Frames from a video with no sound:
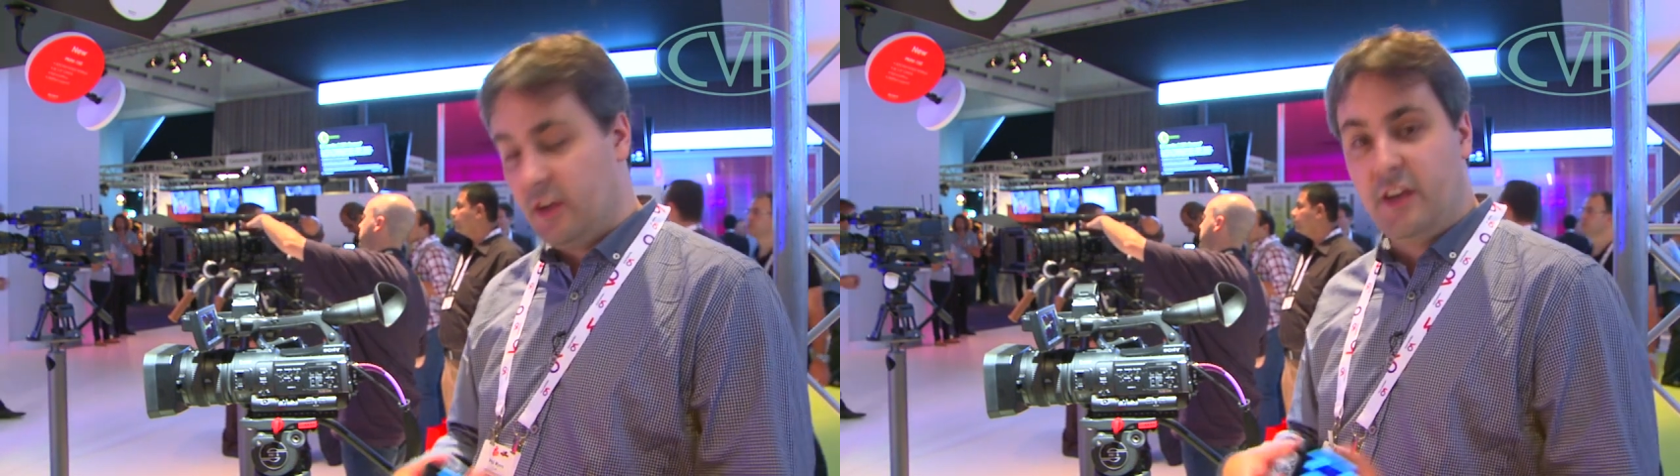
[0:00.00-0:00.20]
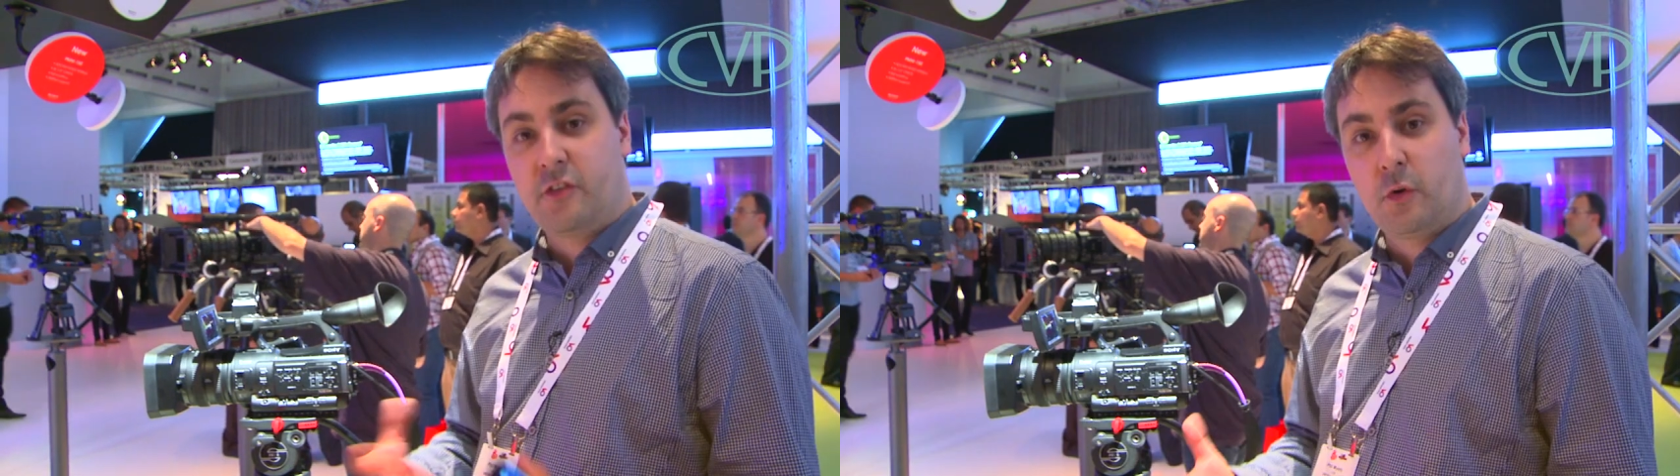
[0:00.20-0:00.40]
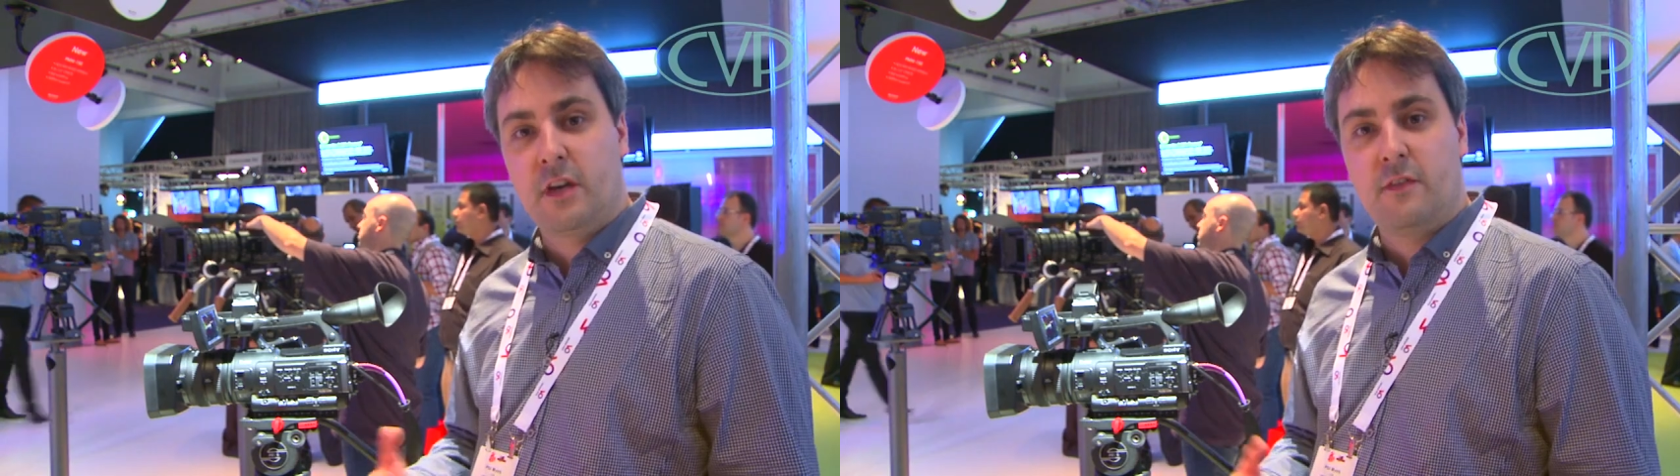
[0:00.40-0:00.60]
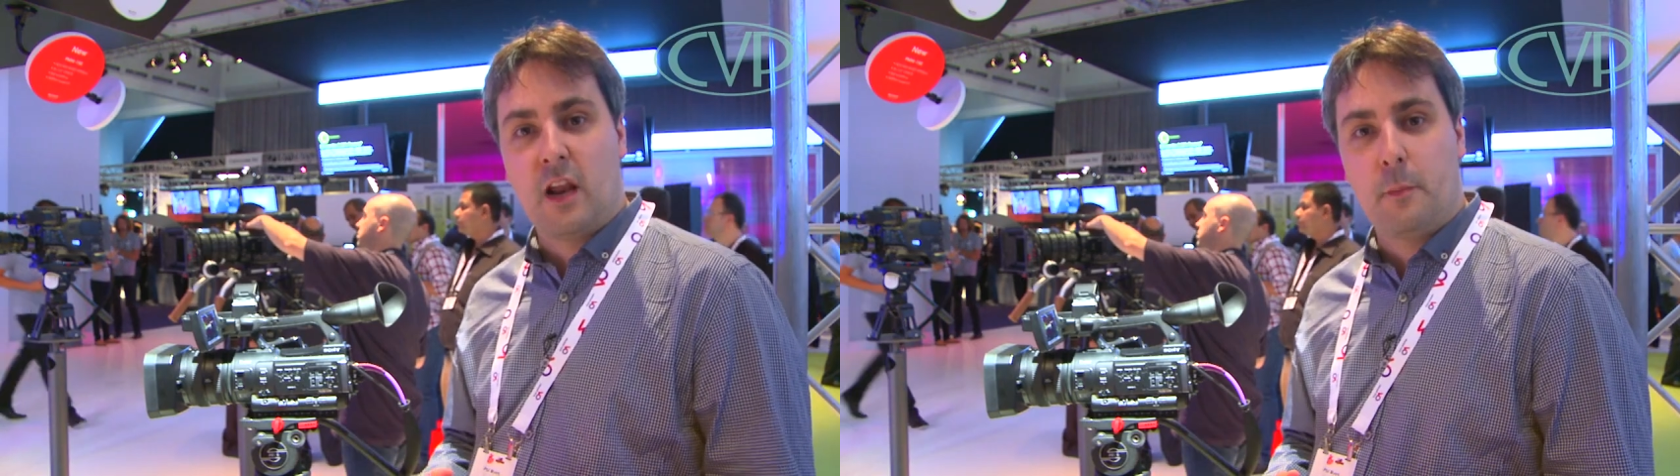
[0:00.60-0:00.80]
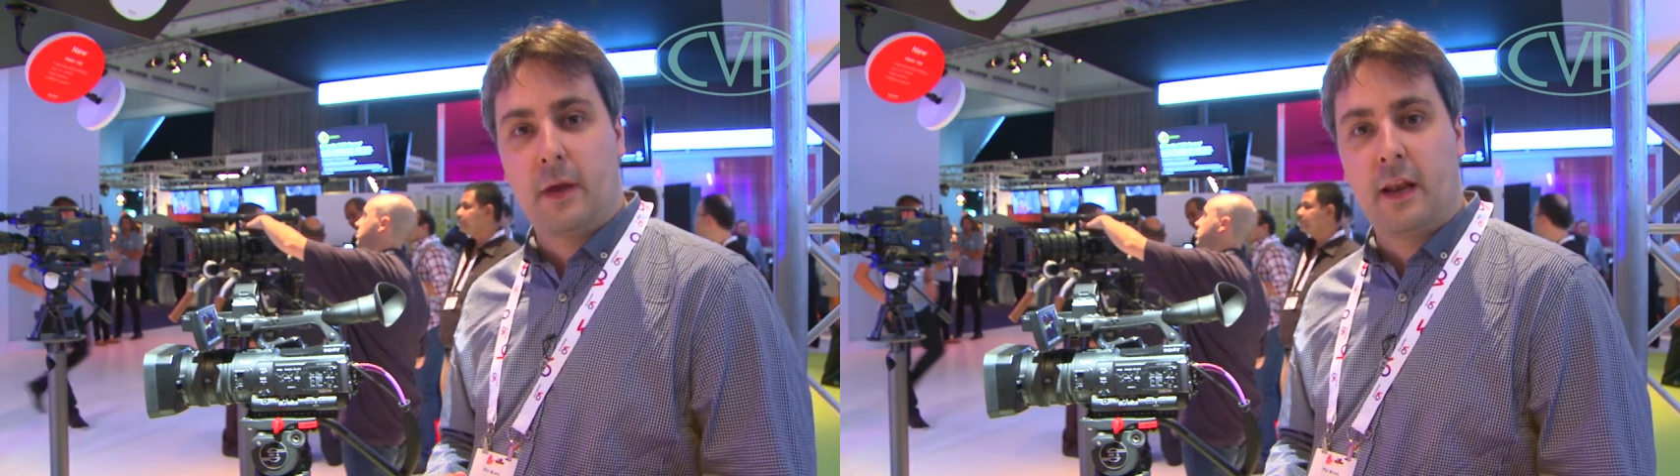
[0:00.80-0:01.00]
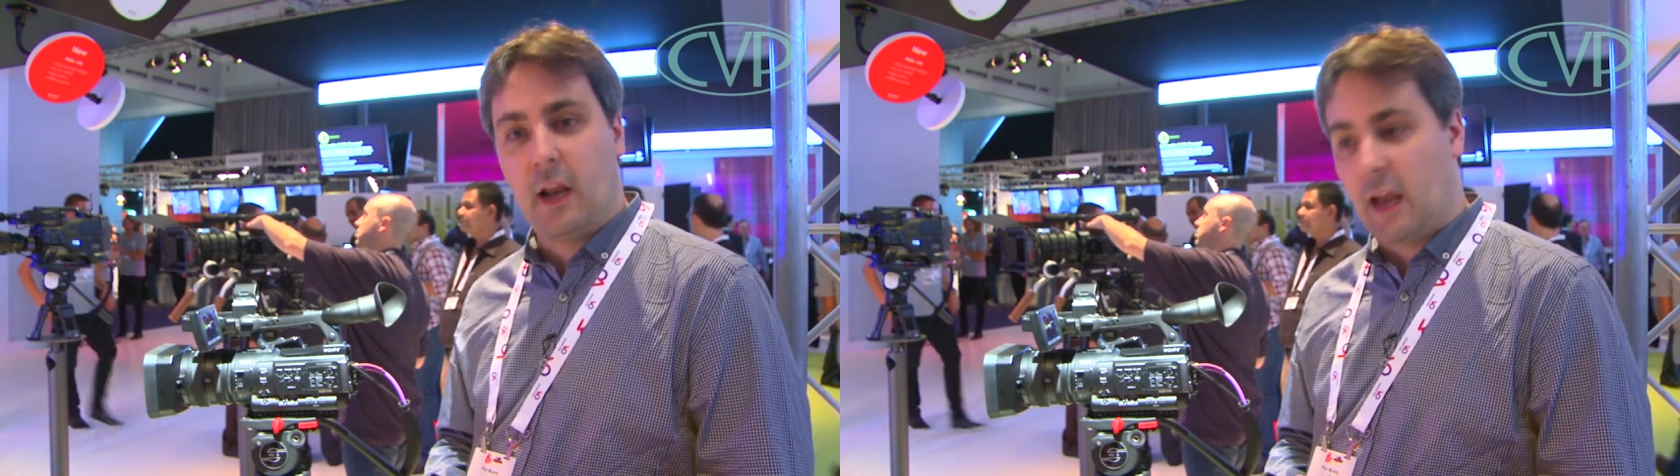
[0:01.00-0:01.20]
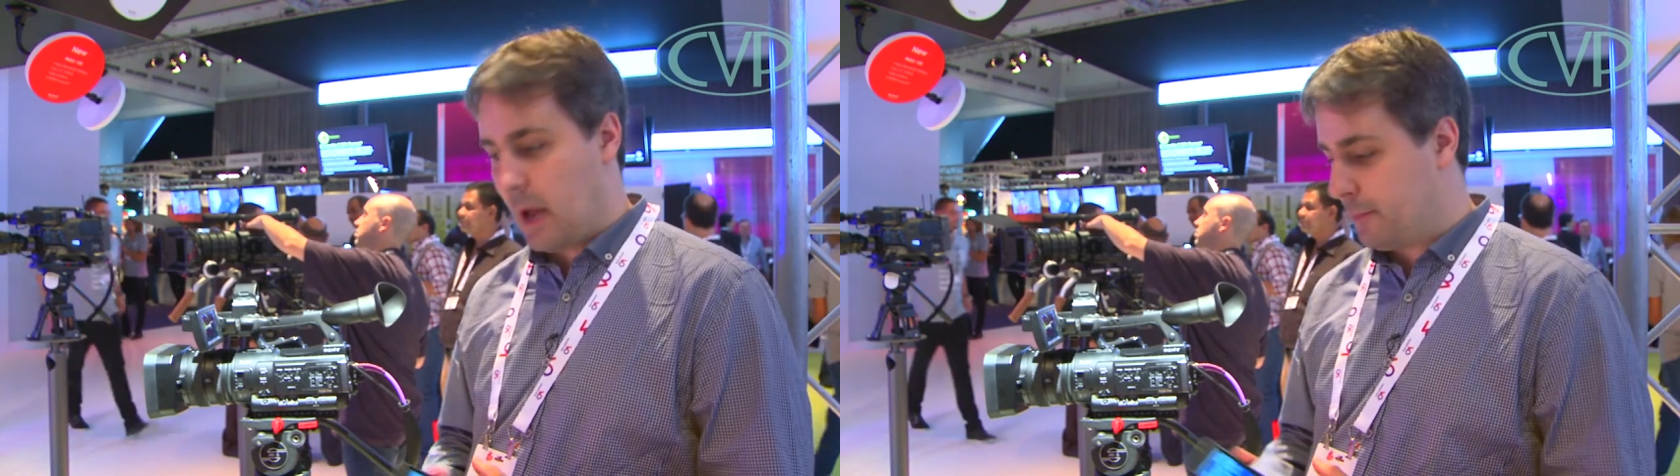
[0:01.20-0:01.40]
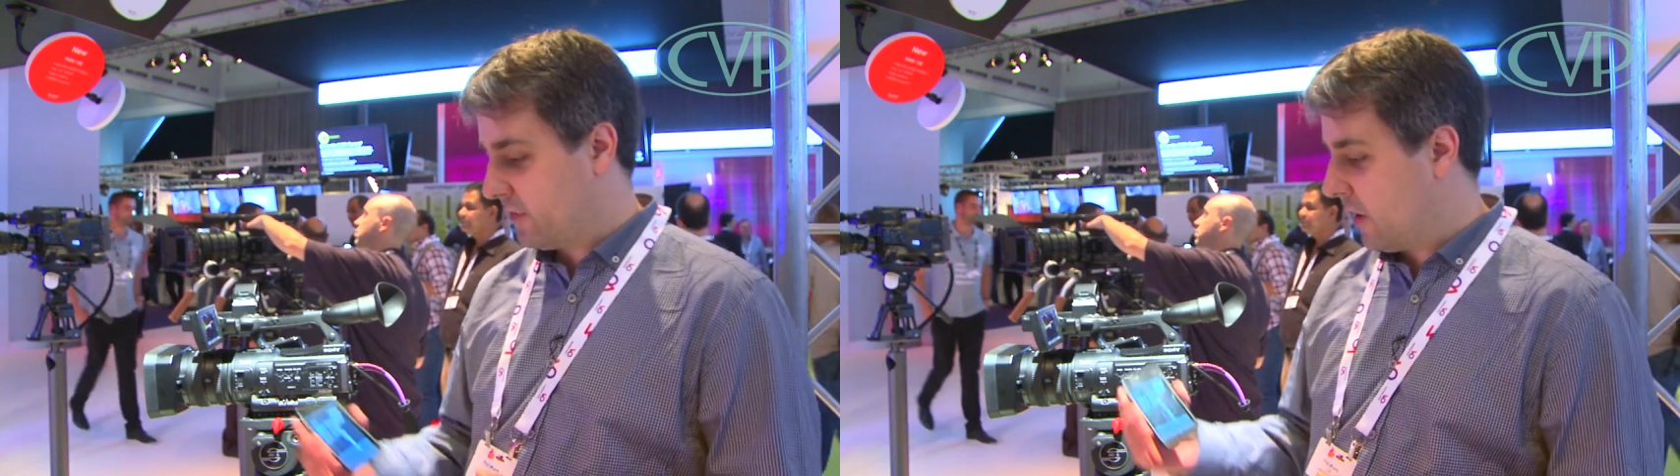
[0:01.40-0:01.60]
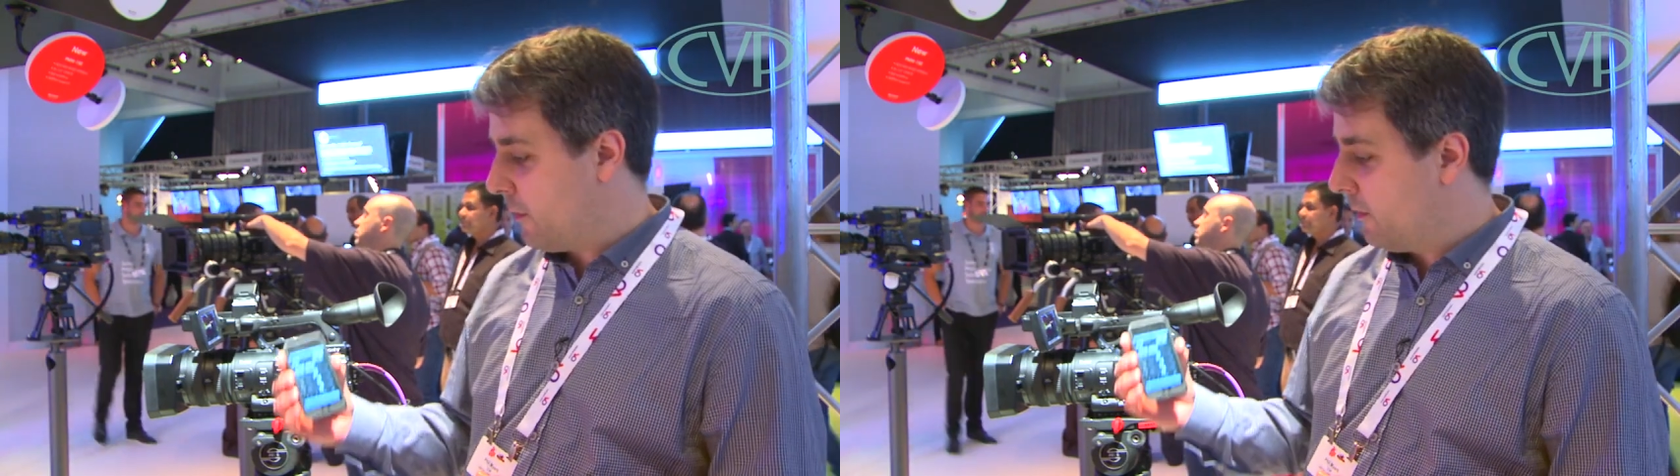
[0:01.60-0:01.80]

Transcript: is Sony developing little apps. So